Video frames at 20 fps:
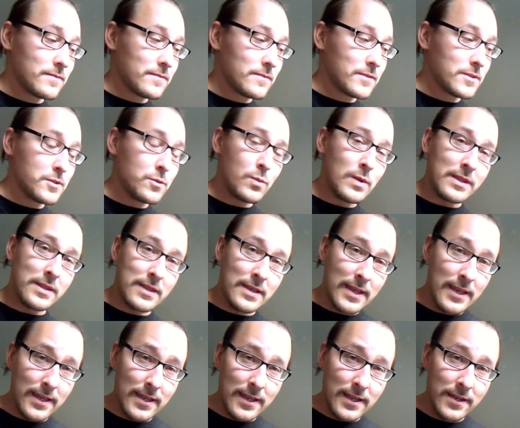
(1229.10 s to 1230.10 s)
So what the
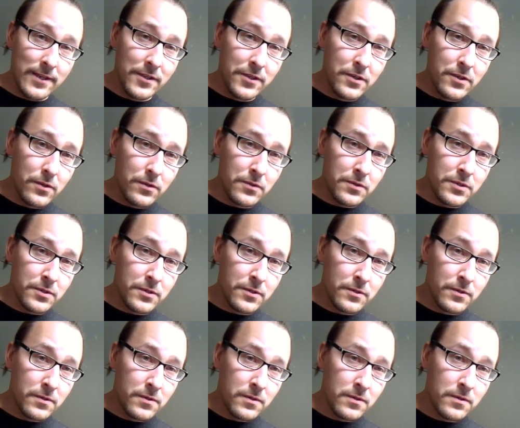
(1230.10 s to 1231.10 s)
heck can you
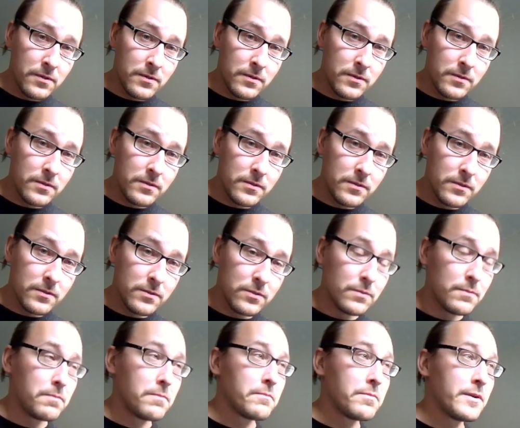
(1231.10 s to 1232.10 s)
do to
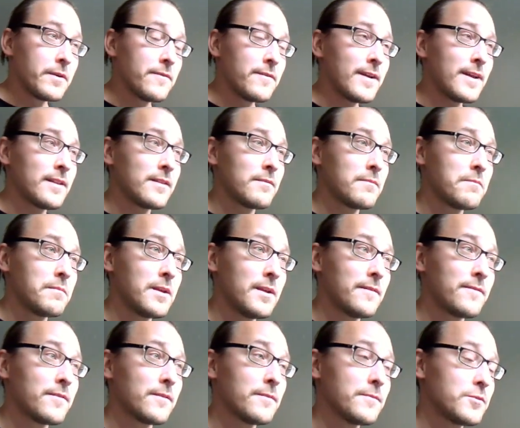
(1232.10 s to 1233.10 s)
prevent me
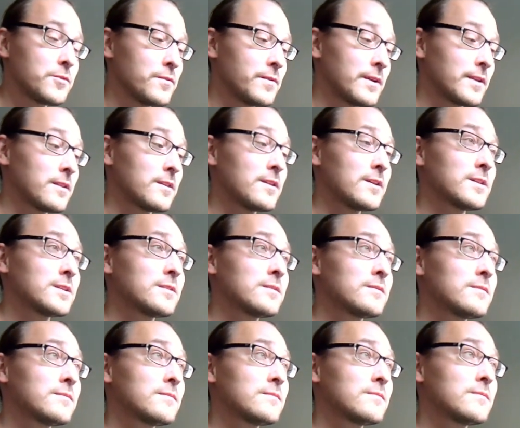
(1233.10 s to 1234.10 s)
from doing this?
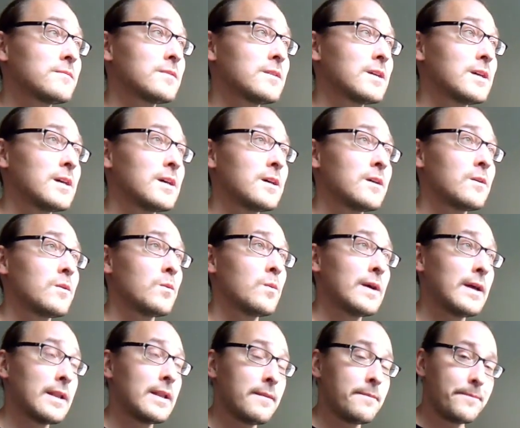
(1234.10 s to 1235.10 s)

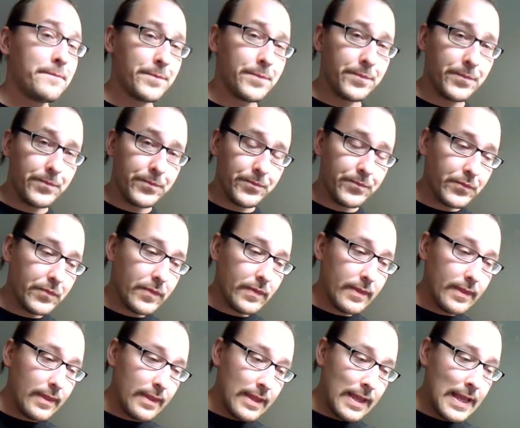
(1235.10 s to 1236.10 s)
Well,
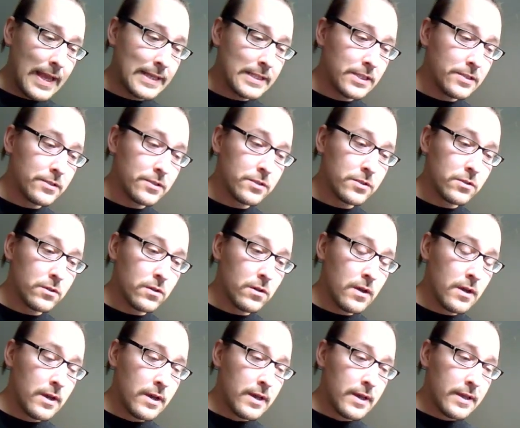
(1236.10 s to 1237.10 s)
as you saw,
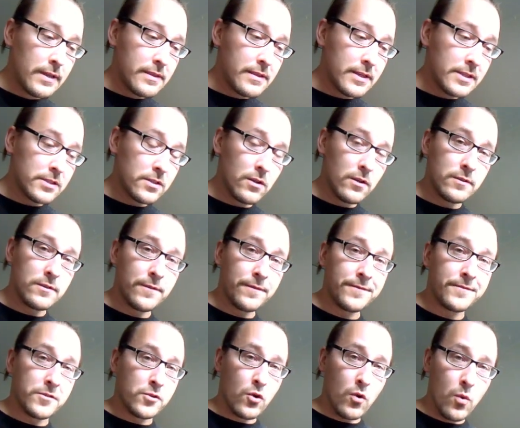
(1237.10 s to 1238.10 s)
there's a lot of
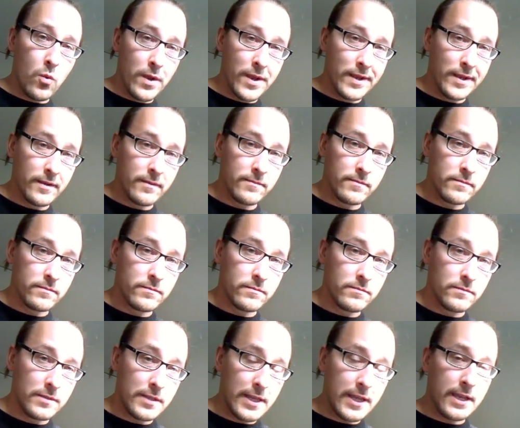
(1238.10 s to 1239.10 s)
towing
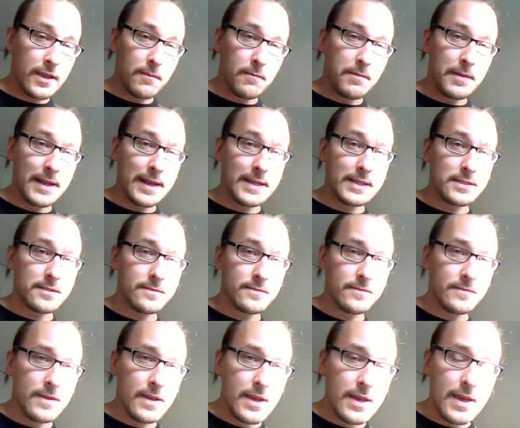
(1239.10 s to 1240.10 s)
taking place,
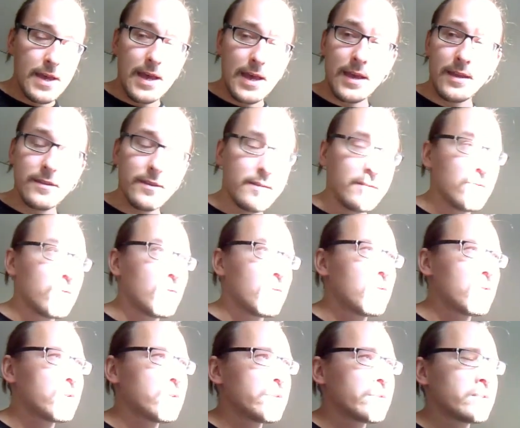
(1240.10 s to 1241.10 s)
and in
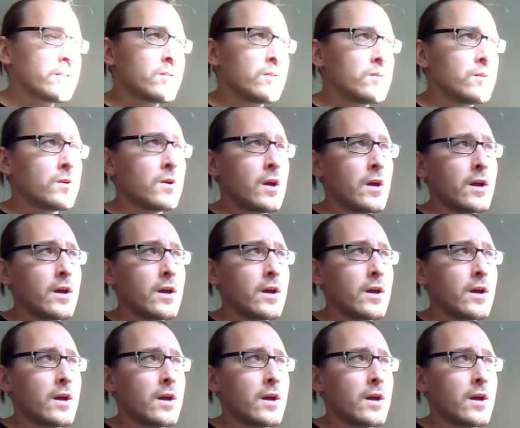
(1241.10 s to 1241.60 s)
order to